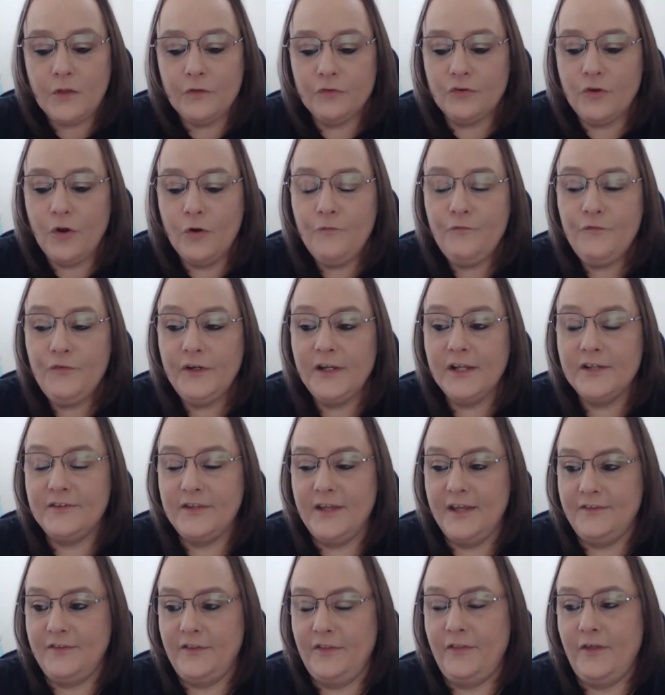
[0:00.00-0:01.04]
Don't forget to
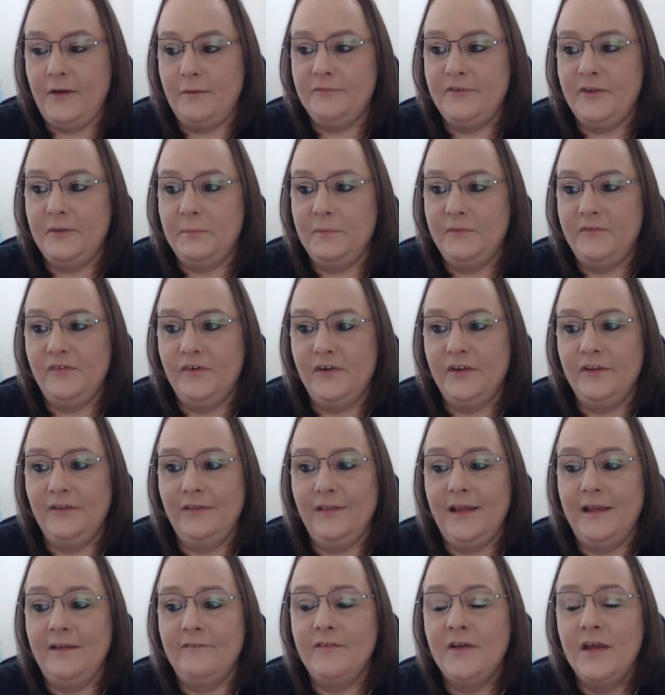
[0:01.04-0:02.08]
hit the thumbs up before you
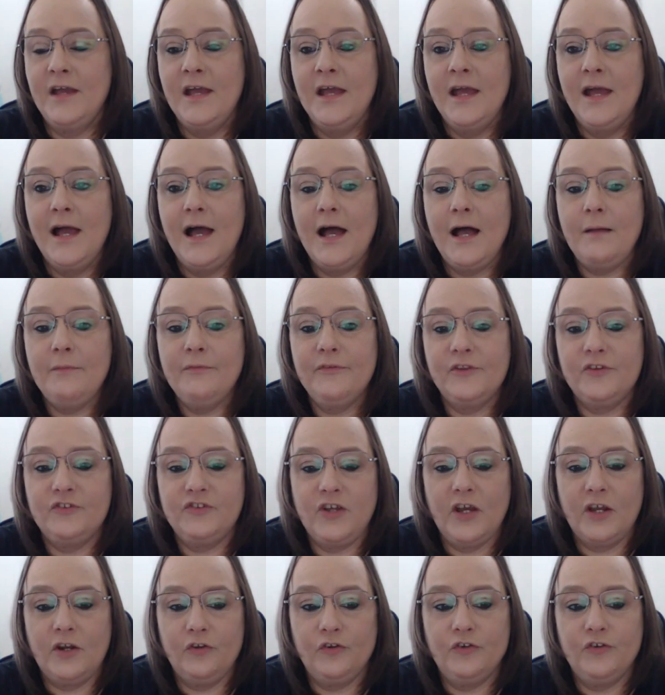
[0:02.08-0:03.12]
leave. Helps the
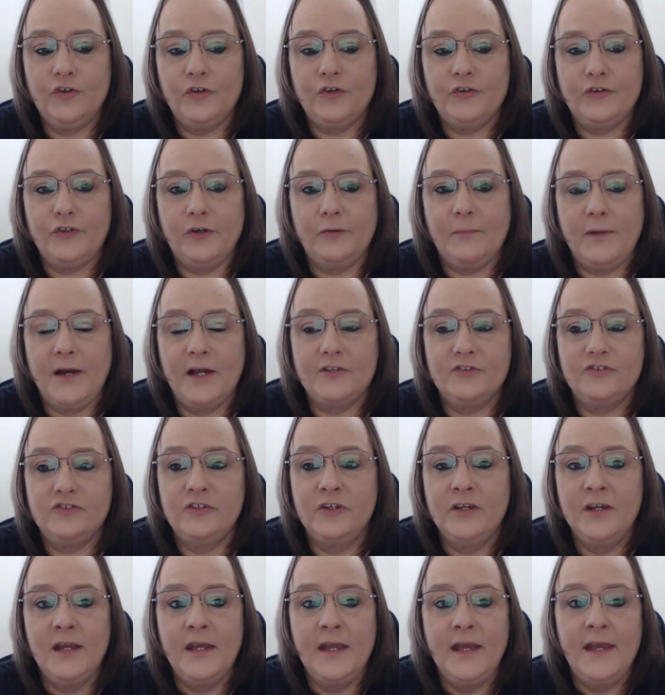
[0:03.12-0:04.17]
channel so, so much.